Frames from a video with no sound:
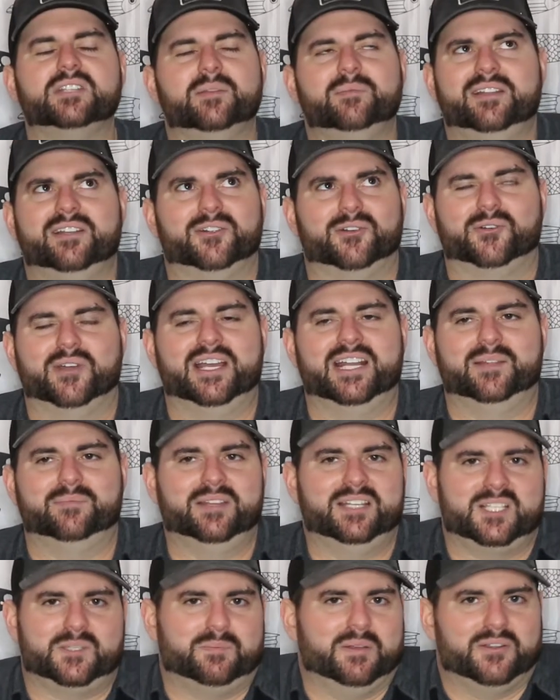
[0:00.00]
are
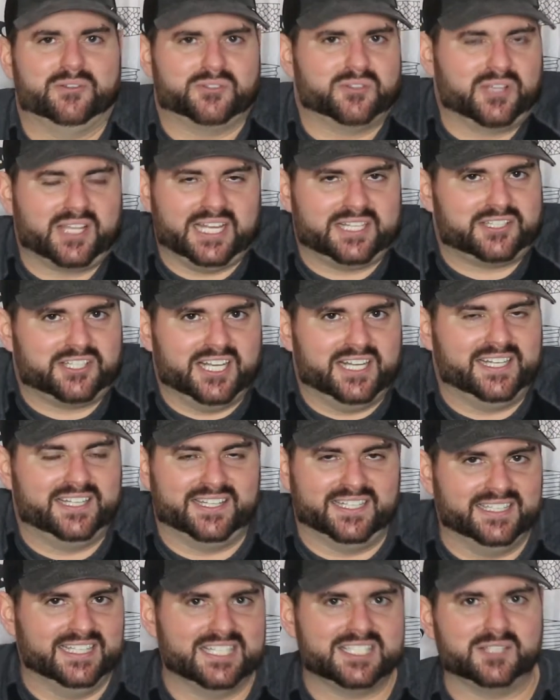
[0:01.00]
great. Spinners will catch
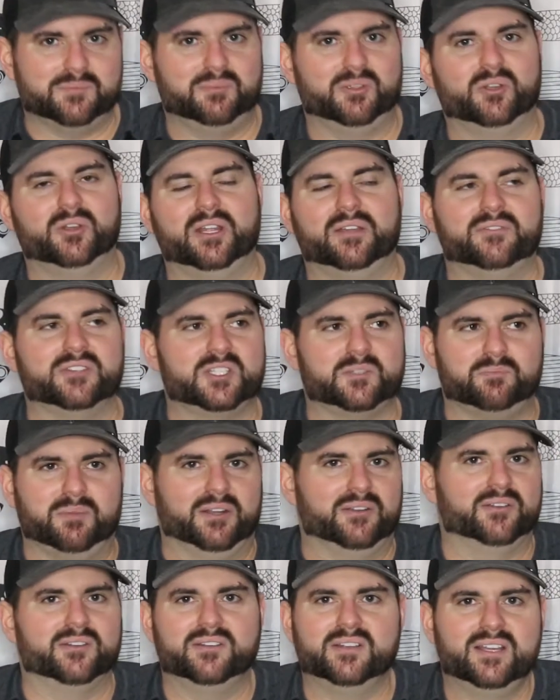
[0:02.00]
anything. That's the beauty of a
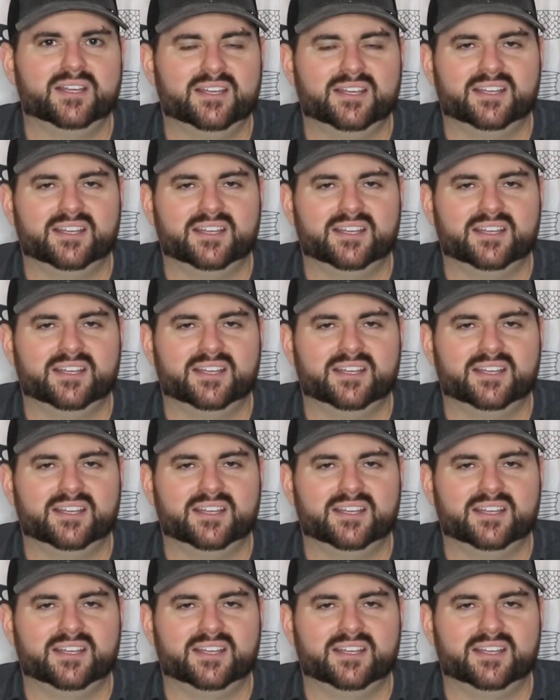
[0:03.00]
spinner.